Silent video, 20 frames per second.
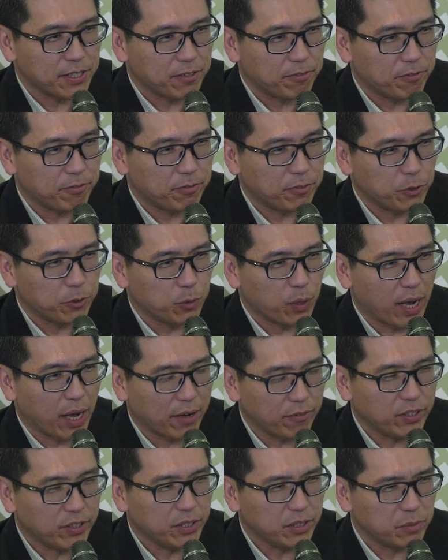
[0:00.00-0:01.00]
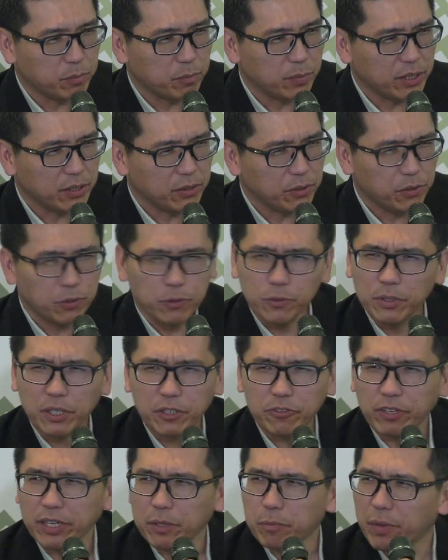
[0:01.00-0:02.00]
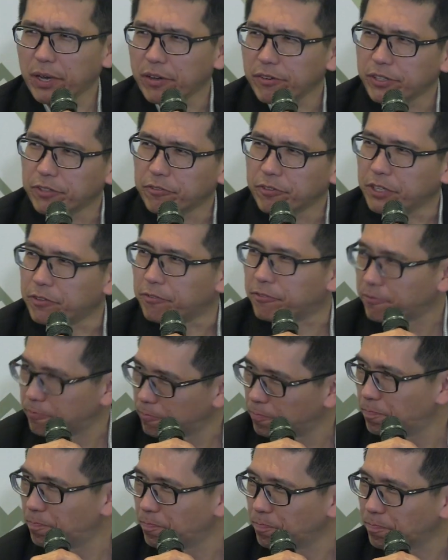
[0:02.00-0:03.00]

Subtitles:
If you haven't been to the Great Barrier Reef,